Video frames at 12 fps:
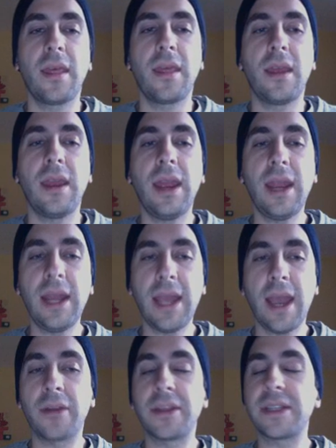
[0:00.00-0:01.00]

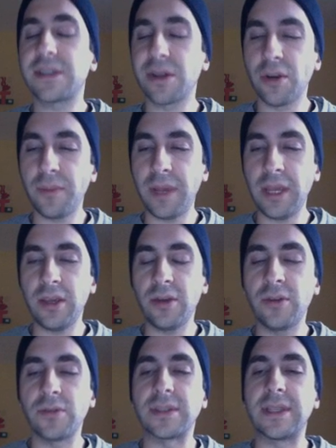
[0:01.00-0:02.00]
Anyhow, this term he
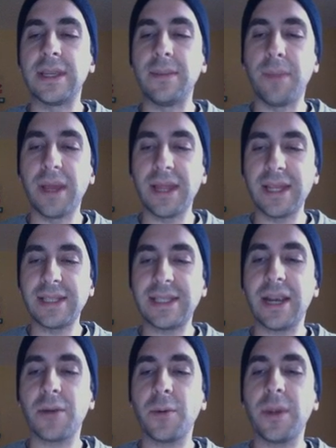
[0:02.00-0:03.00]
used, the
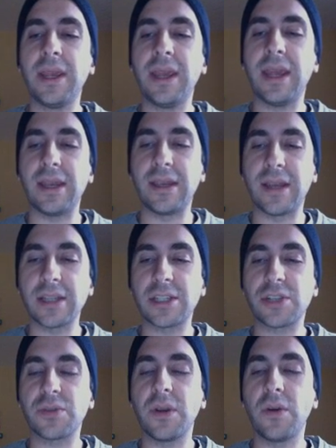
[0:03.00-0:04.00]

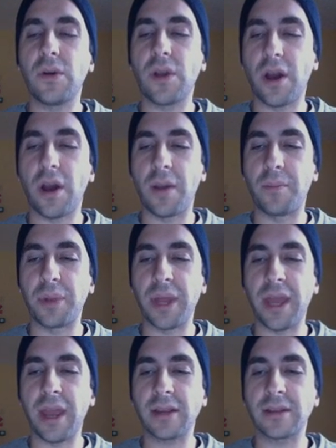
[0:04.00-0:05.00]
military-industrial
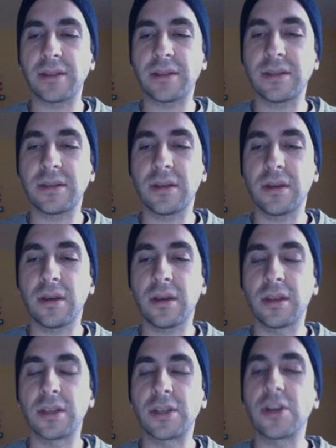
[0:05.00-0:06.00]
complex,
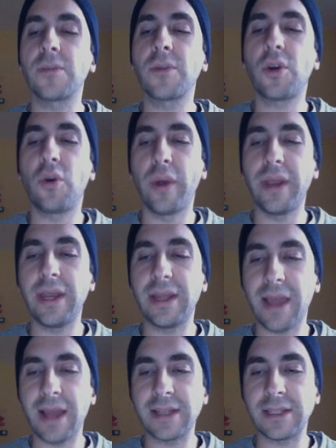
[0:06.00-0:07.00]
the term coined in
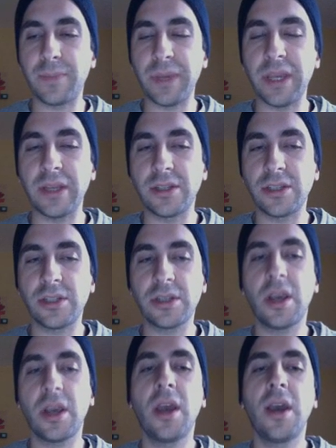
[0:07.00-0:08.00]
that speech,
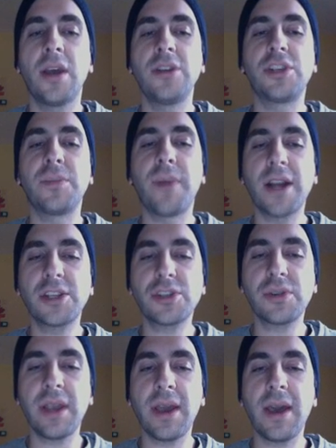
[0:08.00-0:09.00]

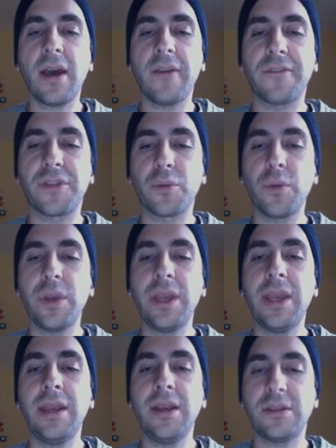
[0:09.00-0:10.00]
gematria of
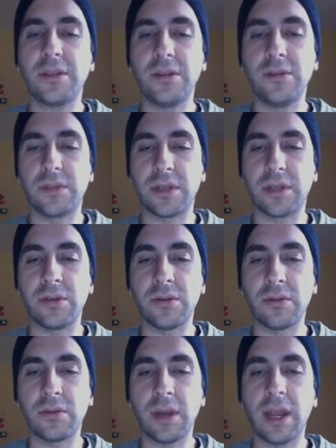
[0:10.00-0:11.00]
322.
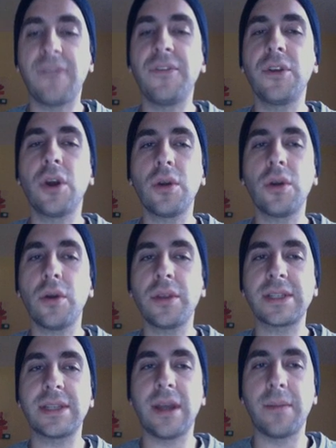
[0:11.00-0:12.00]
And if you don't know
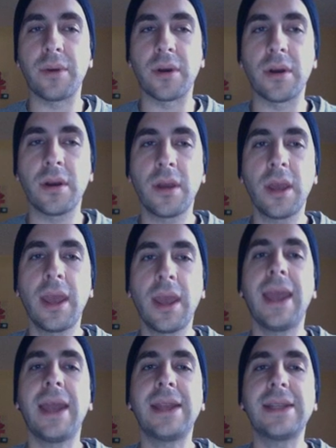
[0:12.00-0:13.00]
this number,
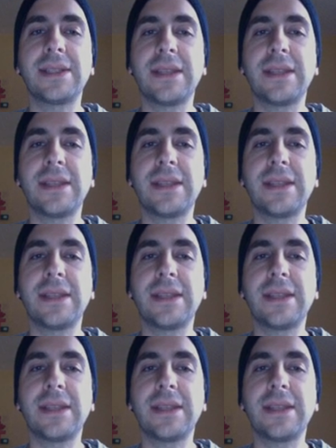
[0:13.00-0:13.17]
it is the